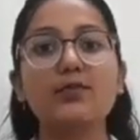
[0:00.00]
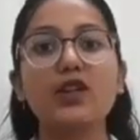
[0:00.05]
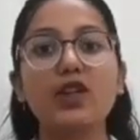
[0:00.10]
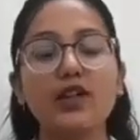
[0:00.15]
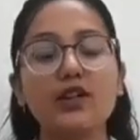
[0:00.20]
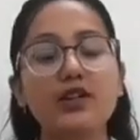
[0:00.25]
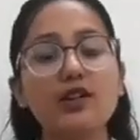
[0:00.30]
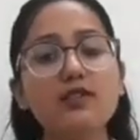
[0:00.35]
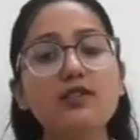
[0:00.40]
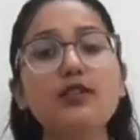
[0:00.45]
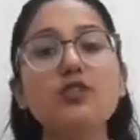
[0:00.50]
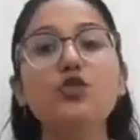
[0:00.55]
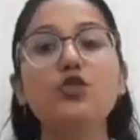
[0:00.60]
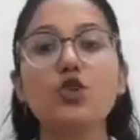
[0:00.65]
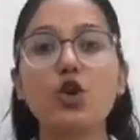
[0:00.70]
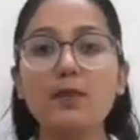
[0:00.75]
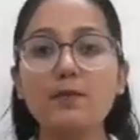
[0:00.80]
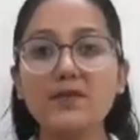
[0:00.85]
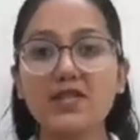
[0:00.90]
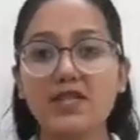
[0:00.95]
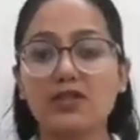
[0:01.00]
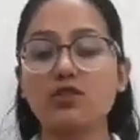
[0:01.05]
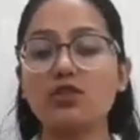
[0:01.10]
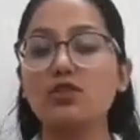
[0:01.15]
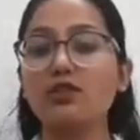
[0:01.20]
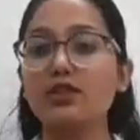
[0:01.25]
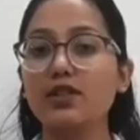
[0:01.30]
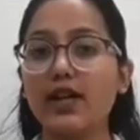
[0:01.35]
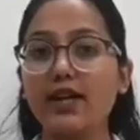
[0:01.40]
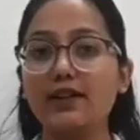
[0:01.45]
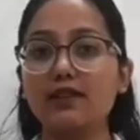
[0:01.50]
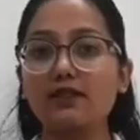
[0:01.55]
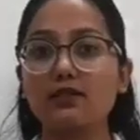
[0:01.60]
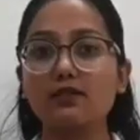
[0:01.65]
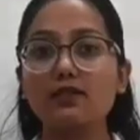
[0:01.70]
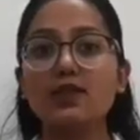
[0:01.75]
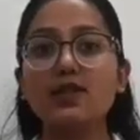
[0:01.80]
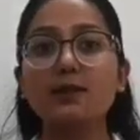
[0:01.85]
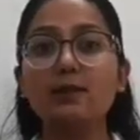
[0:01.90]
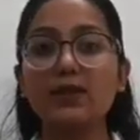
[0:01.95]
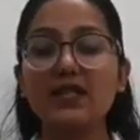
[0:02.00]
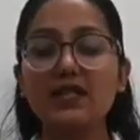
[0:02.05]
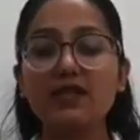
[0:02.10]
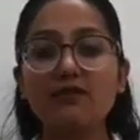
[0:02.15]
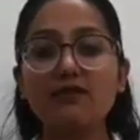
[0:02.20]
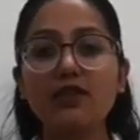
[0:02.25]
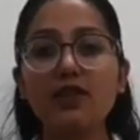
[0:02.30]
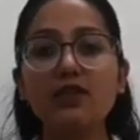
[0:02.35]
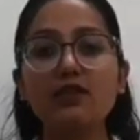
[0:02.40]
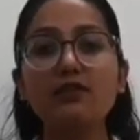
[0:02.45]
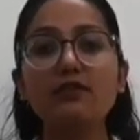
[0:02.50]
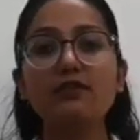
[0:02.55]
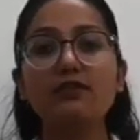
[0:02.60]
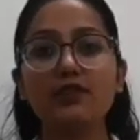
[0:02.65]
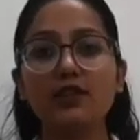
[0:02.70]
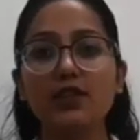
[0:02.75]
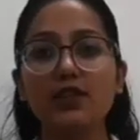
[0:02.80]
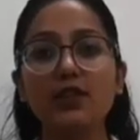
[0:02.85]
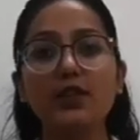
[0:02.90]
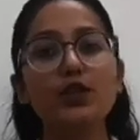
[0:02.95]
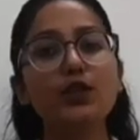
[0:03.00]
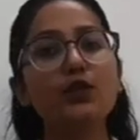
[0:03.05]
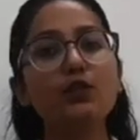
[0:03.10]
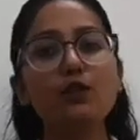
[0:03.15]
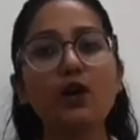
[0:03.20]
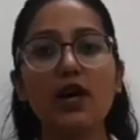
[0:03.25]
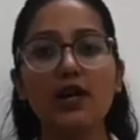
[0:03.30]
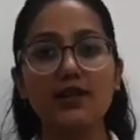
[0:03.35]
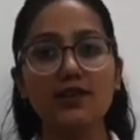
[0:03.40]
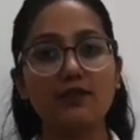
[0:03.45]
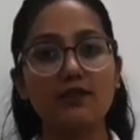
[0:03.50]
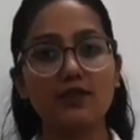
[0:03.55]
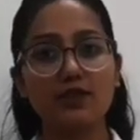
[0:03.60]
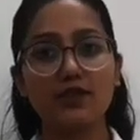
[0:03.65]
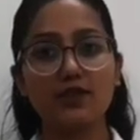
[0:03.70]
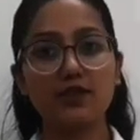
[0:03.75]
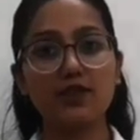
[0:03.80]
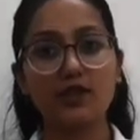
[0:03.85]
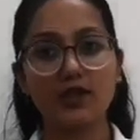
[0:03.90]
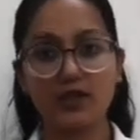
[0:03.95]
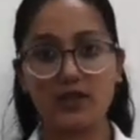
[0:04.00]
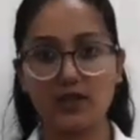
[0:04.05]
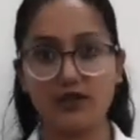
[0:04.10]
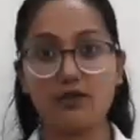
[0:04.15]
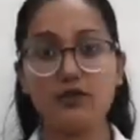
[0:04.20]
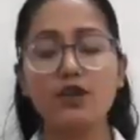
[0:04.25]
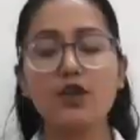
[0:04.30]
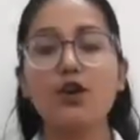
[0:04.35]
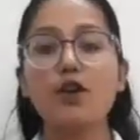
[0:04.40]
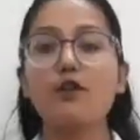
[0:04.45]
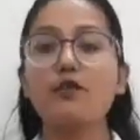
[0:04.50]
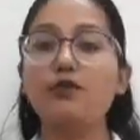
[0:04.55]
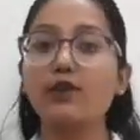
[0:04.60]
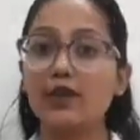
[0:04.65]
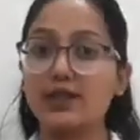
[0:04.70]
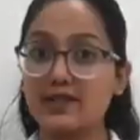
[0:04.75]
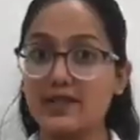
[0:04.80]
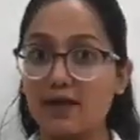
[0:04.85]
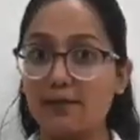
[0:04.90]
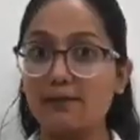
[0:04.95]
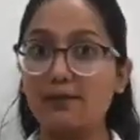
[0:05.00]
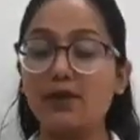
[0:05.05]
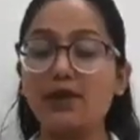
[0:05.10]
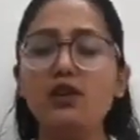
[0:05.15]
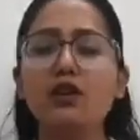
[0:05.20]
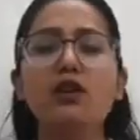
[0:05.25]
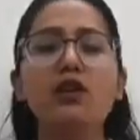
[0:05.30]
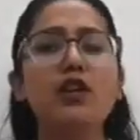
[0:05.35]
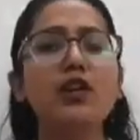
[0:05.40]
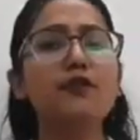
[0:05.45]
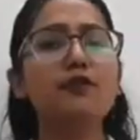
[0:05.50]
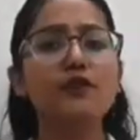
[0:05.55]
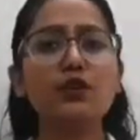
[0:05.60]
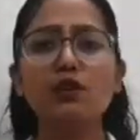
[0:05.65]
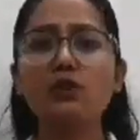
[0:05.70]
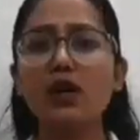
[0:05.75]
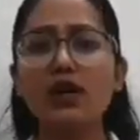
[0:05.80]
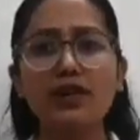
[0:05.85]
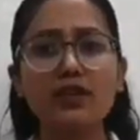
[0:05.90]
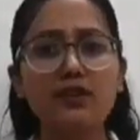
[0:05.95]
Under the job section title, specify the field you are interested in. For example, if you are